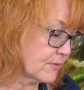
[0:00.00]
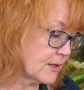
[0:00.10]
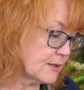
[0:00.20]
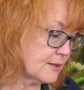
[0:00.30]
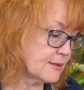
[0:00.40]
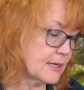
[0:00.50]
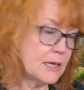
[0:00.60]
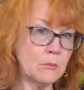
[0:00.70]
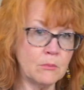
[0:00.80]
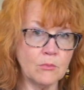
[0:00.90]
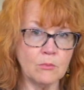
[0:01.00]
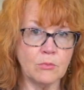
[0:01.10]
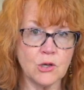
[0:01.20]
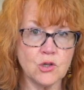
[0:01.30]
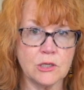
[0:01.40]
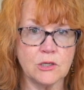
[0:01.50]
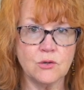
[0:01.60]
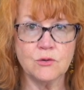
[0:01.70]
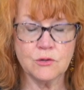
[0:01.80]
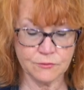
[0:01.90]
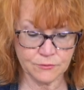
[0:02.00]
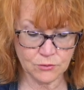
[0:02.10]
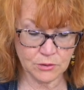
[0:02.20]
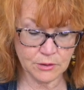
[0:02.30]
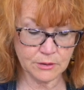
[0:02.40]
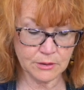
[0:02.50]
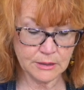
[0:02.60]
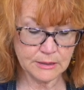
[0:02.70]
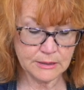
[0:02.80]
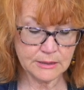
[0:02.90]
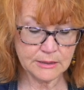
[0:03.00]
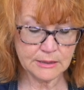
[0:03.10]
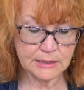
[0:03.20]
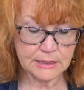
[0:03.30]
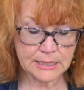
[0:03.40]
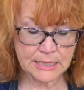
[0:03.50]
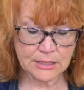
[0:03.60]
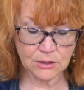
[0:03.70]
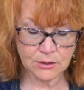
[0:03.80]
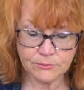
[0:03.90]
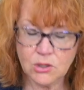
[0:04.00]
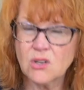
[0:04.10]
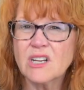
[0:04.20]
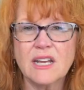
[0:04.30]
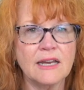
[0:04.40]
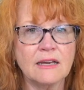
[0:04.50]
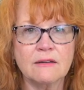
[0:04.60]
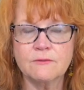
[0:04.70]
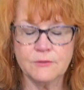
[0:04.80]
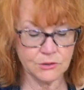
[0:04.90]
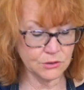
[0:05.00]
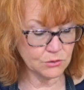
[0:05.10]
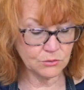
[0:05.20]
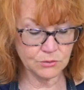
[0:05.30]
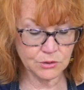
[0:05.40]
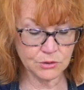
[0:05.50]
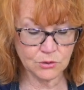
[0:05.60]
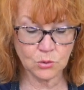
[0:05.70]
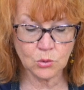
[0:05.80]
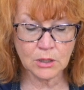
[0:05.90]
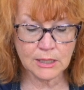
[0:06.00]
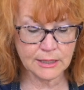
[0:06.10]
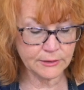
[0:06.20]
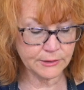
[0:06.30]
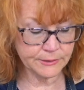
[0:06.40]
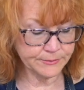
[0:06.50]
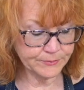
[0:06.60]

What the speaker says: that same brush I used for in here. You can have, you know, your own color.